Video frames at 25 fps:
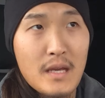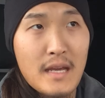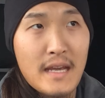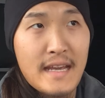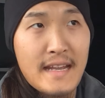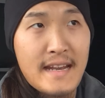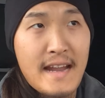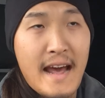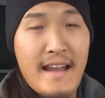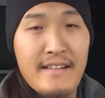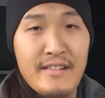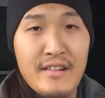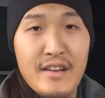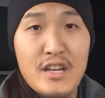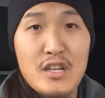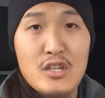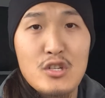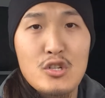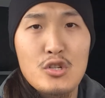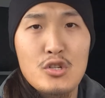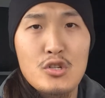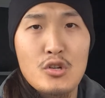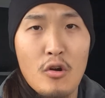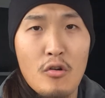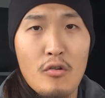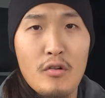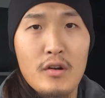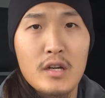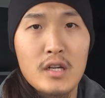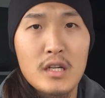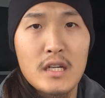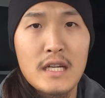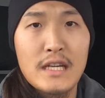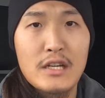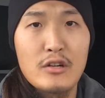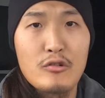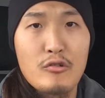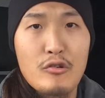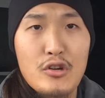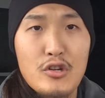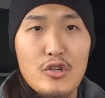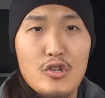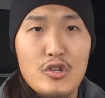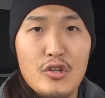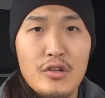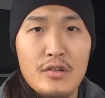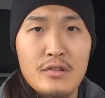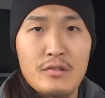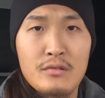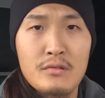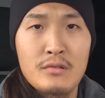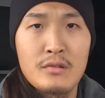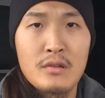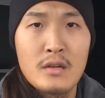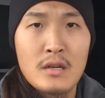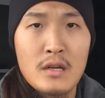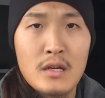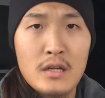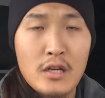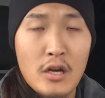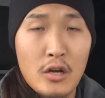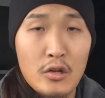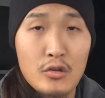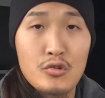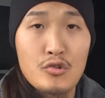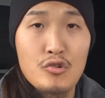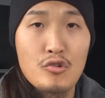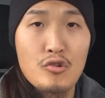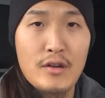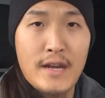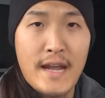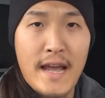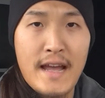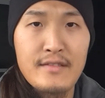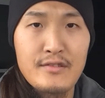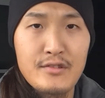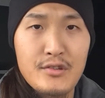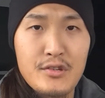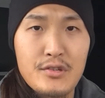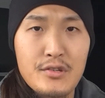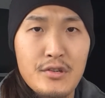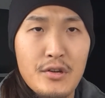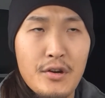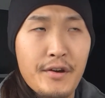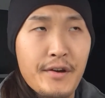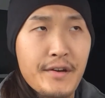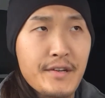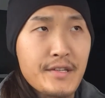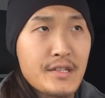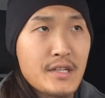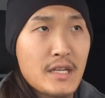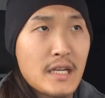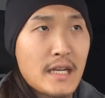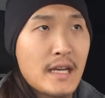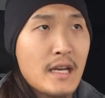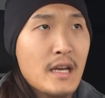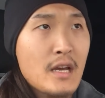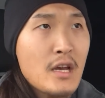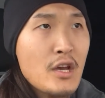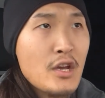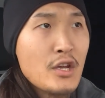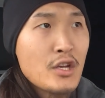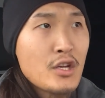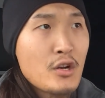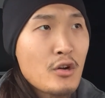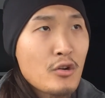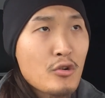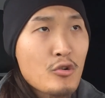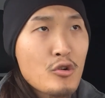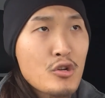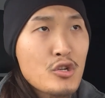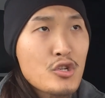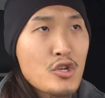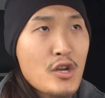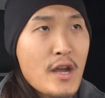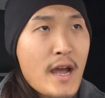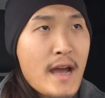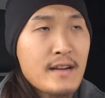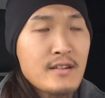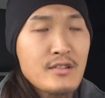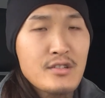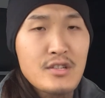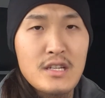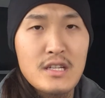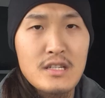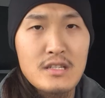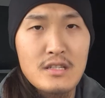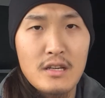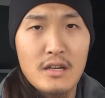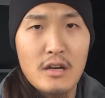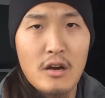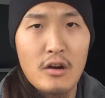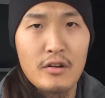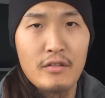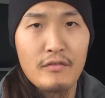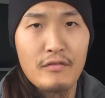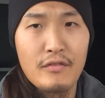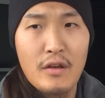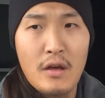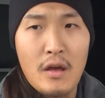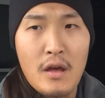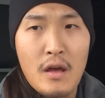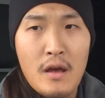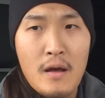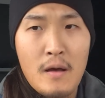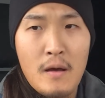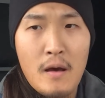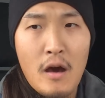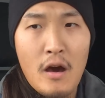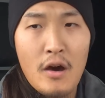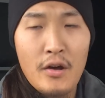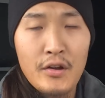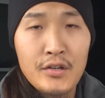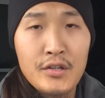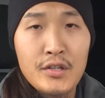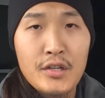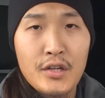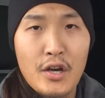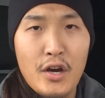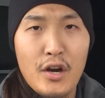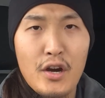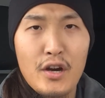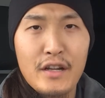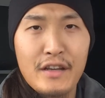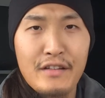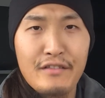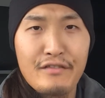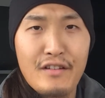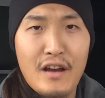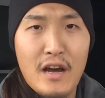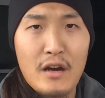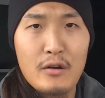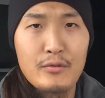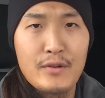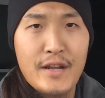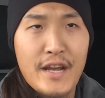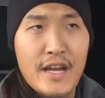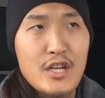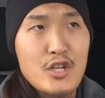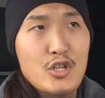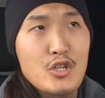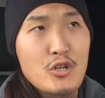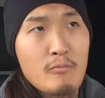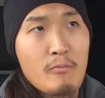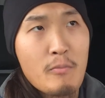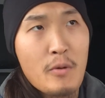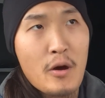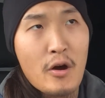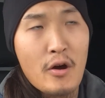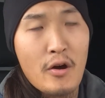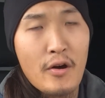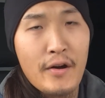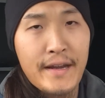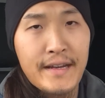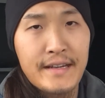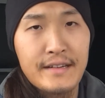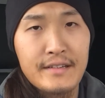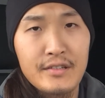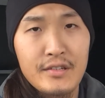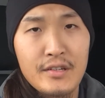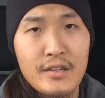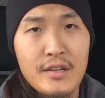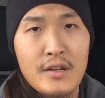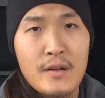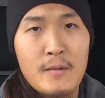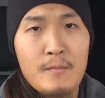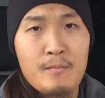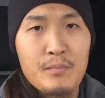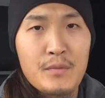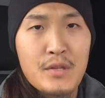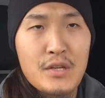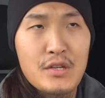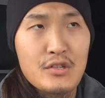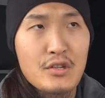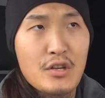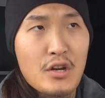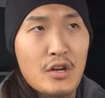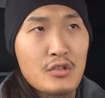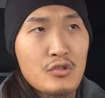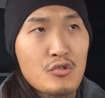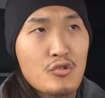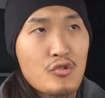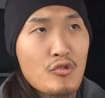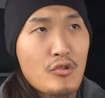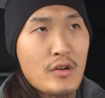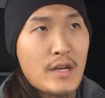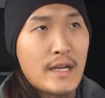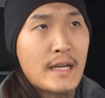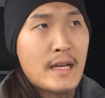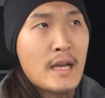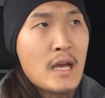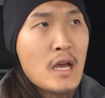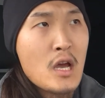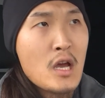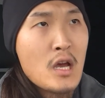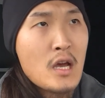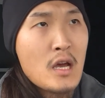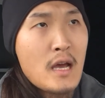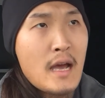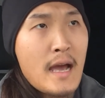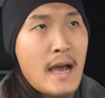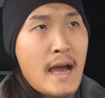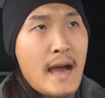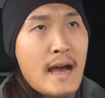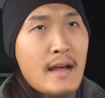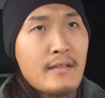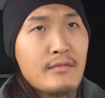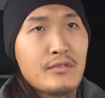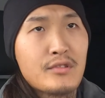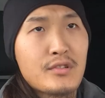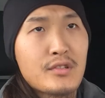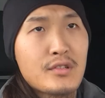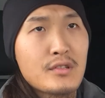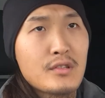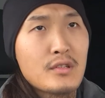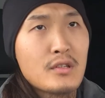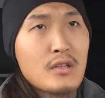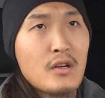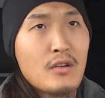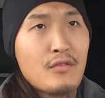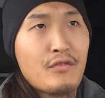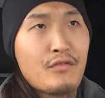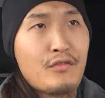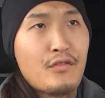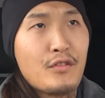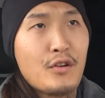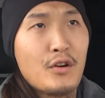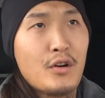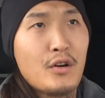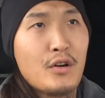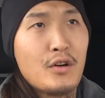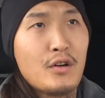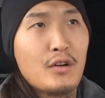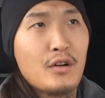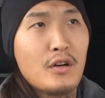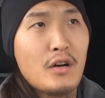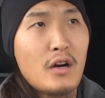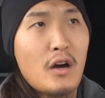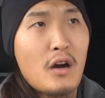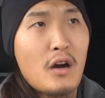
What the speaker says: an historically Christian country and society. You know, Christianity is the kind of undergirding foundation behind this country, and for